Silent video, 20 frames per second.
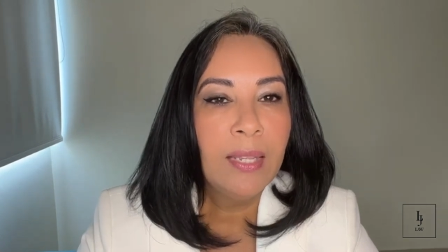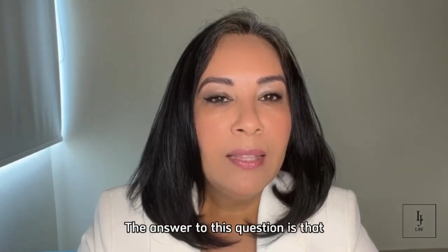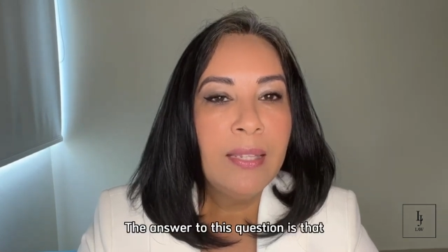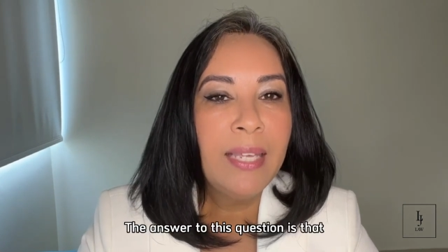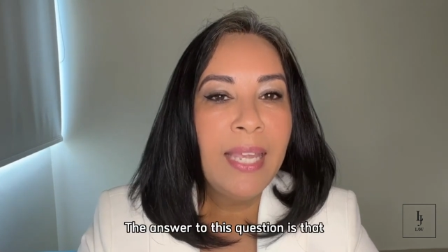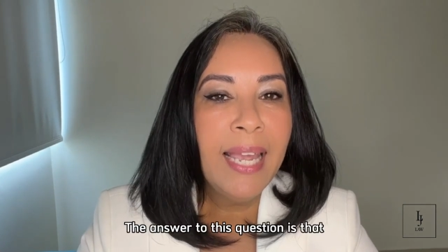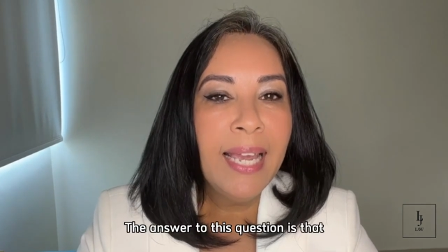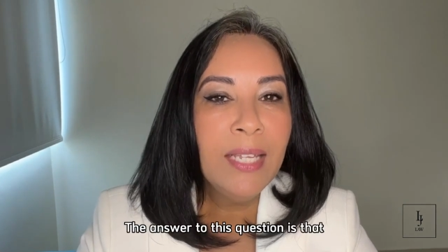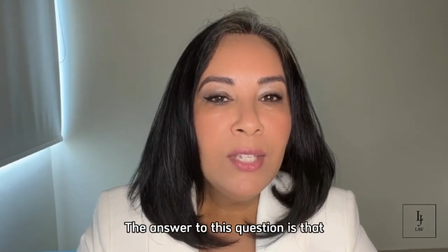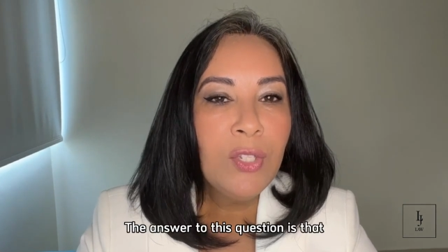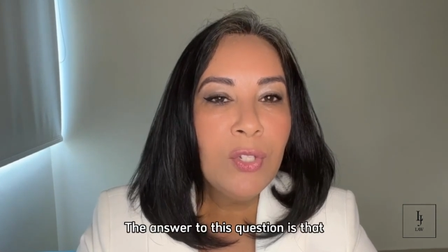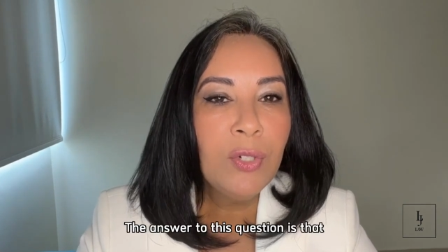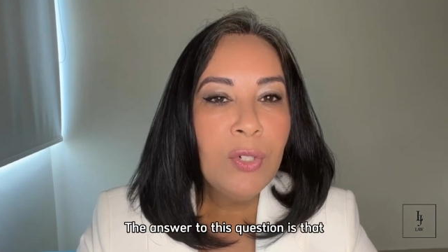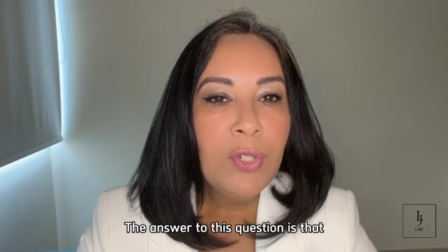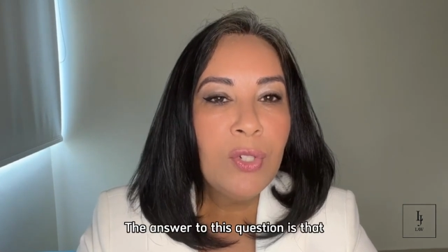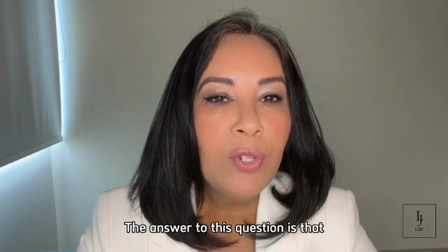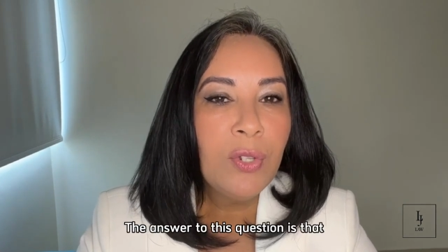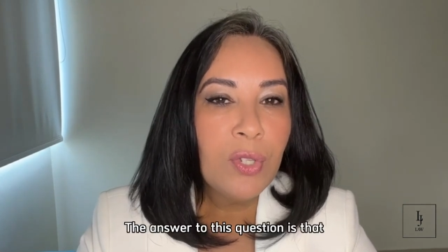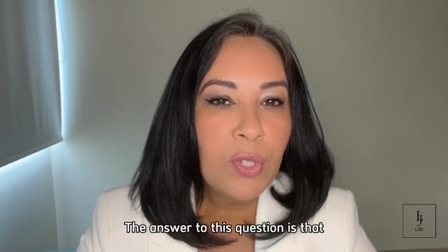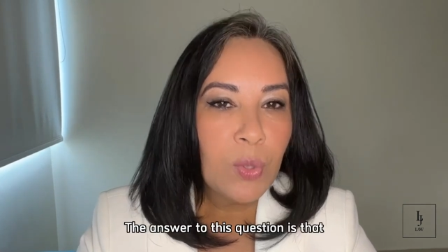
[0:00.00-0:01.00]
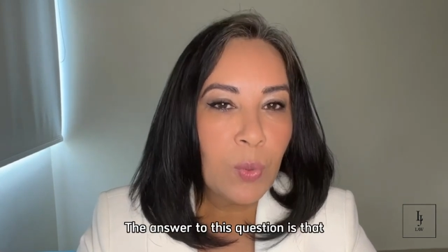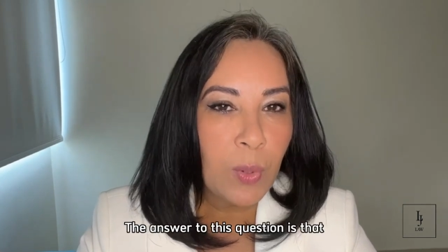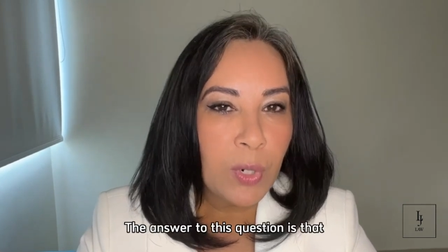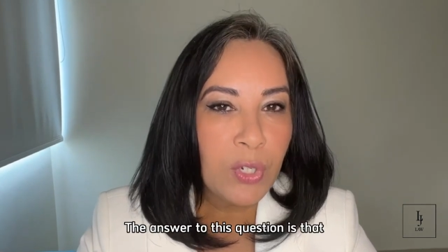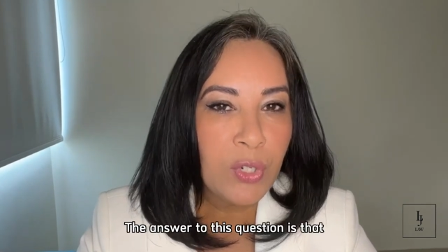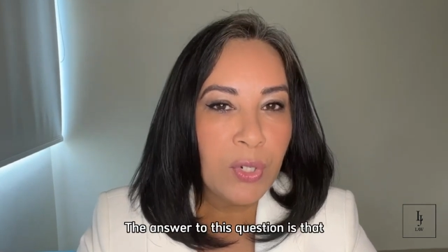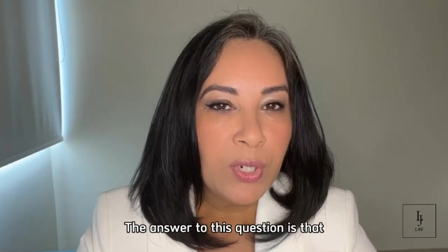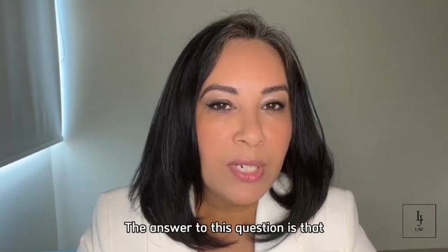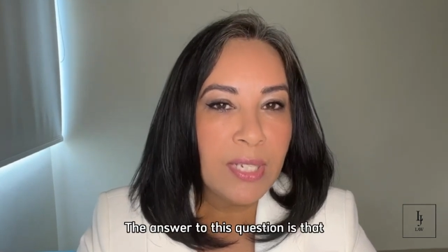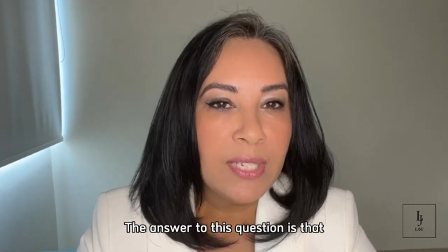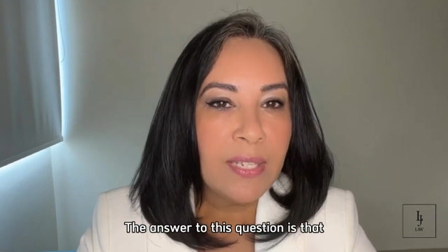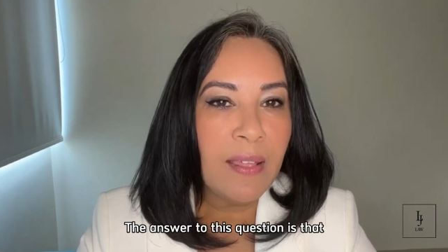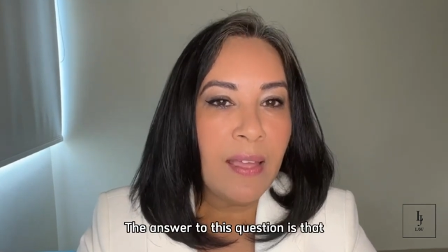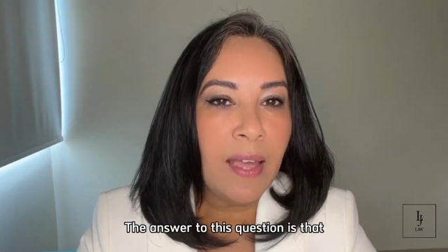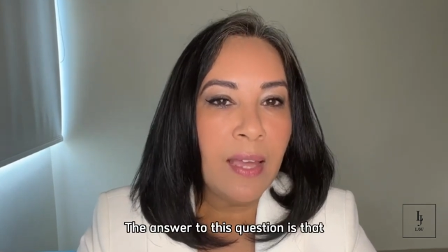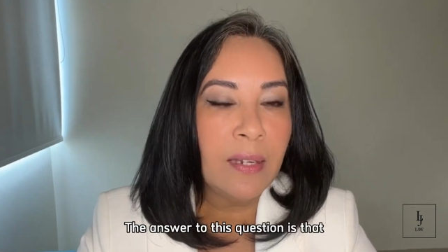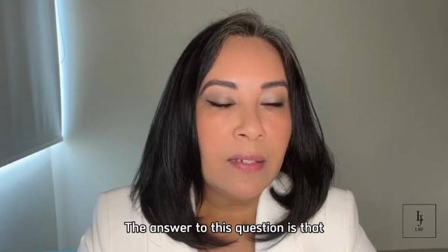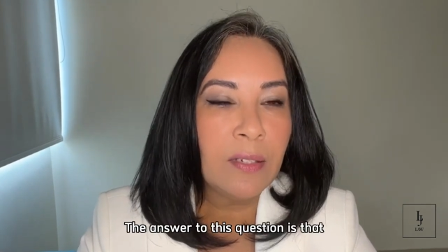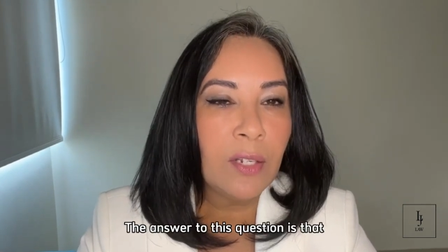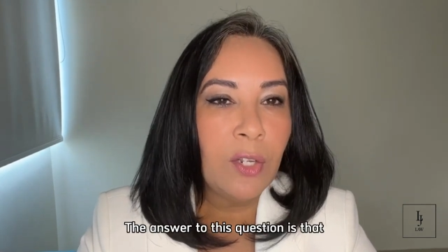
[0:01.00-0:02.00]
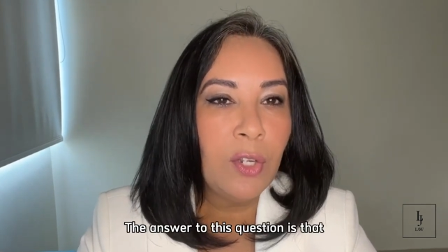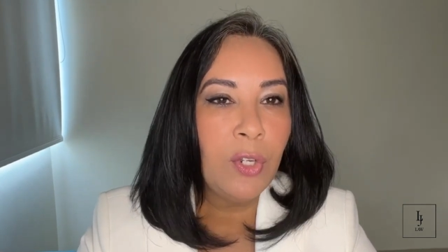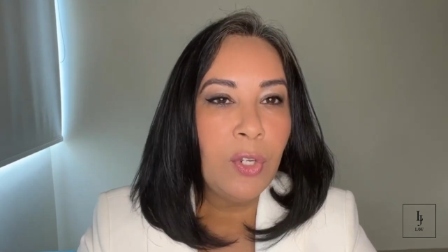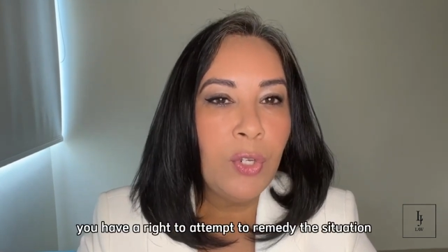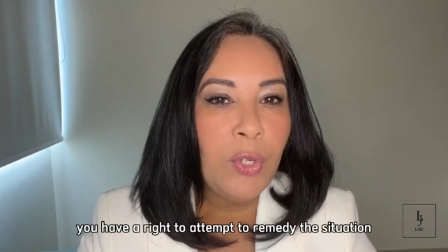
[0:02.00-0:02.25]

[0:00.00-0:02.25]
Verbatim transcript: The answer to this question is that